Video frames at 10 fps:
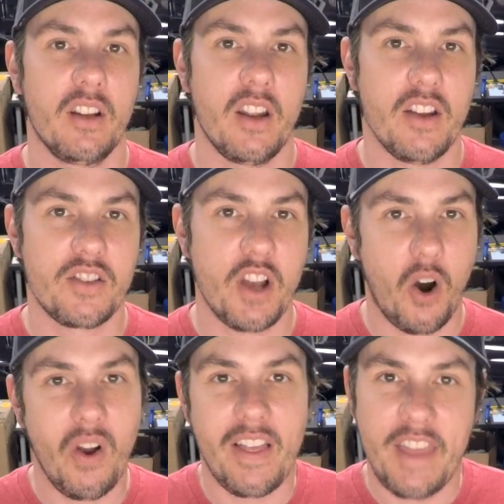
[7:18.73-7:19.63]

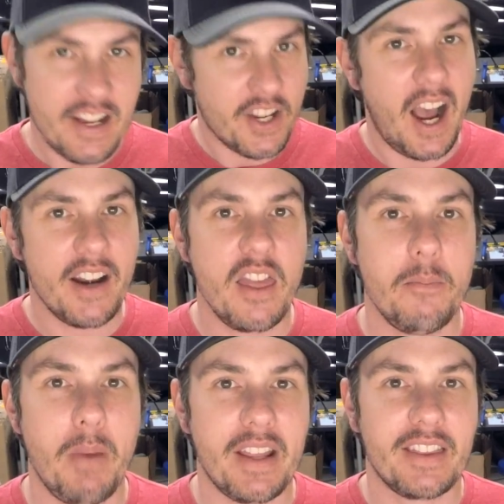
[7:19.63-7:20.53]
So that's kind of the
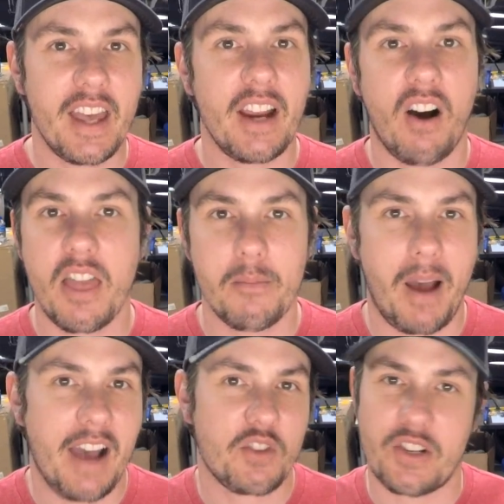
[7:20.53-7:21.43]
big thing on the
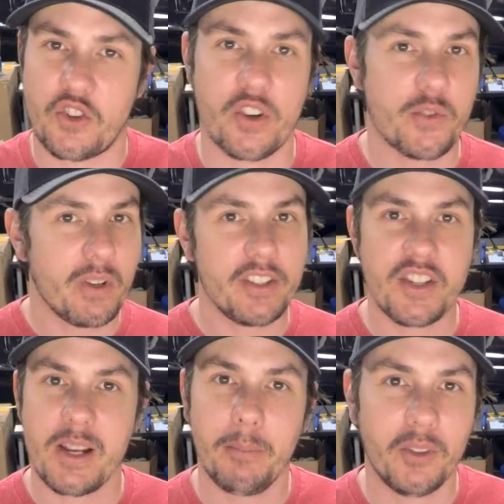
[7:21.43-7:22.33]
MAF sensor. It's really
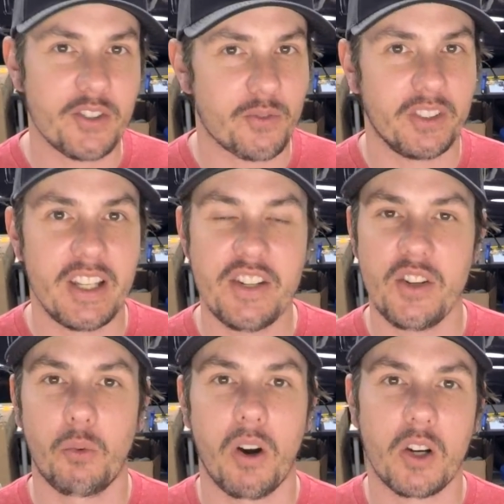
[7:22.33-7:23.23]
simple. It's really easy
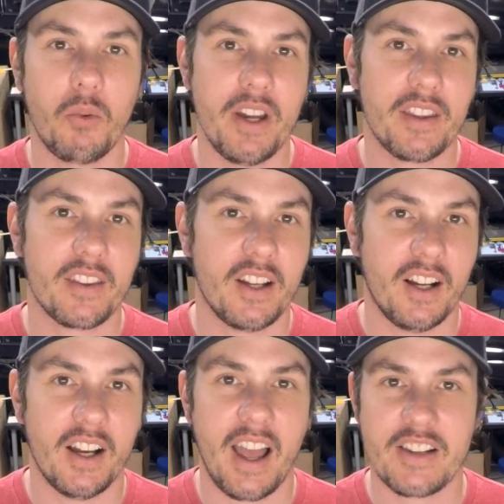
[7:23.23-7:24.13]
to work with.
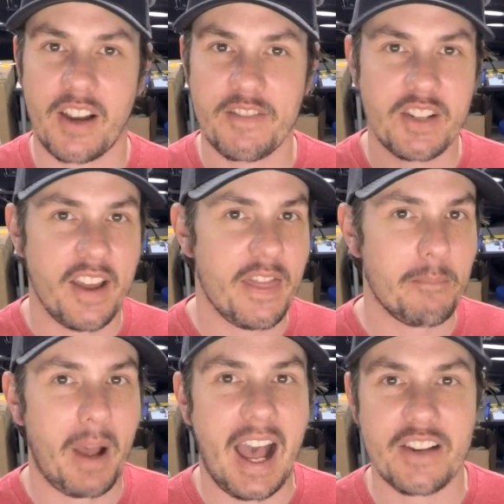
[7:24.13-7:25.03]
As I've said in the
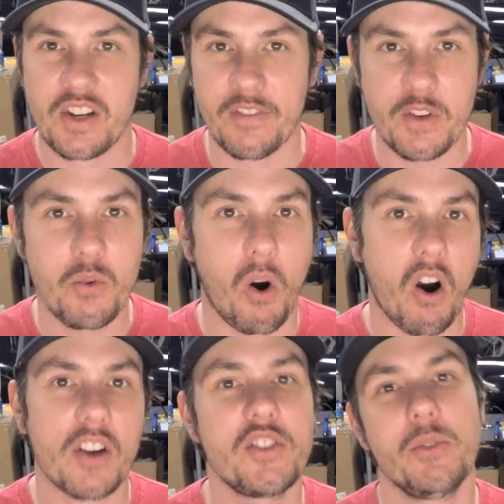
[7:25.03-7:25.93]
past, if you
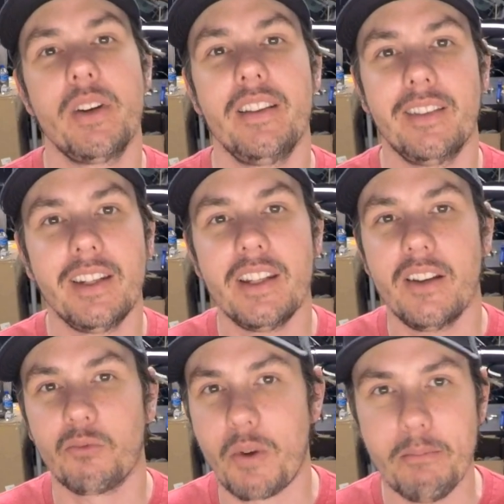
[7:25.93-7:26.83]
are doing the
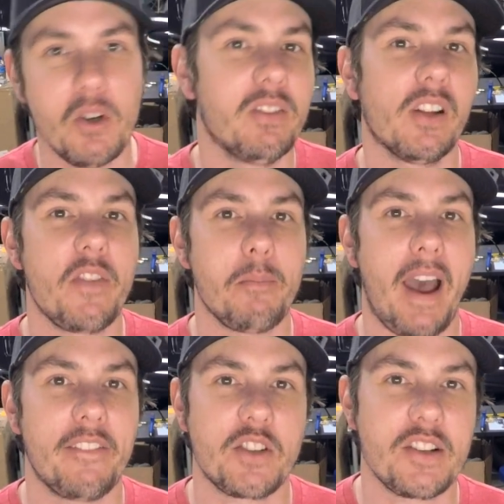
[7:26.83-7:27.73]
removal of the
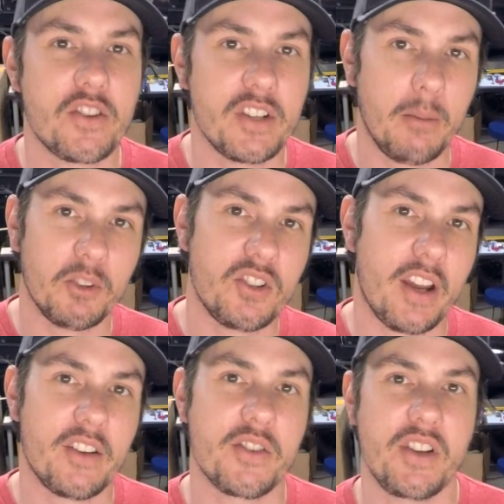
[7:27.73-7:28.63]
MAF sensor, double
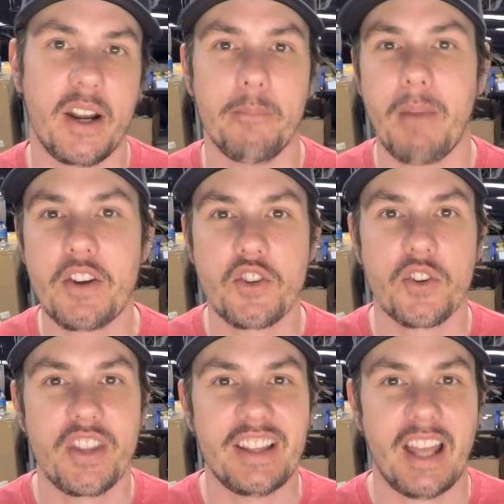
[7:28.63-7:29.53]
check your setup. Make sure
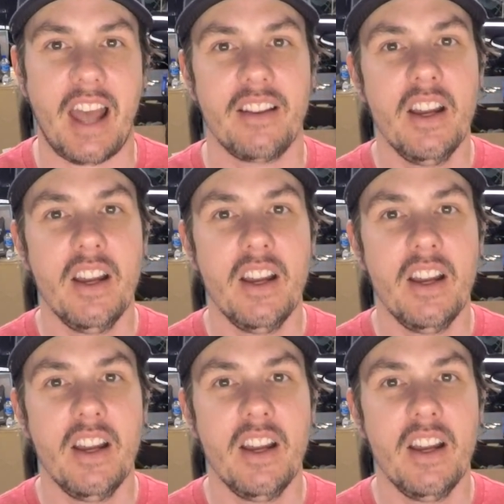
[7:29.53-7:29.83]
that